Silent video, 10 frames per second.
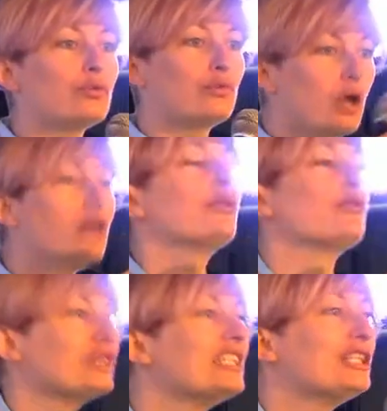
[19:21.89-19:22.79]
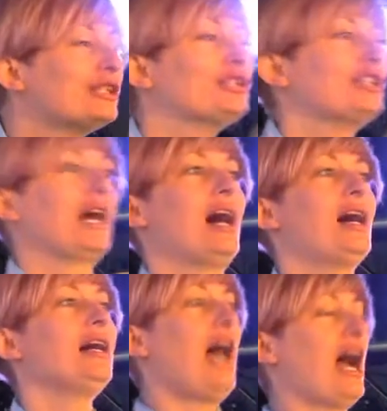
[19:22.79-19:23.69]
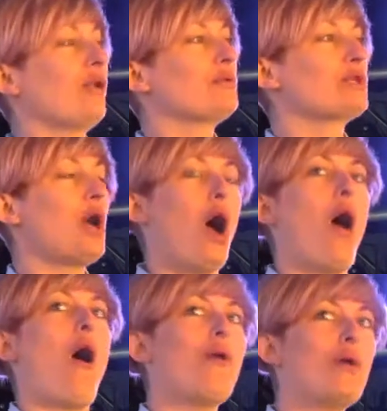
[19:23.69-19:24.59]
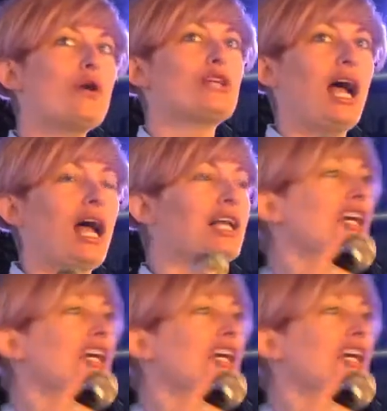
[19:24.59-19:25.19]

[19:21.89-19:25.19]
Like, you're really good at that. And I was like, oh, okay.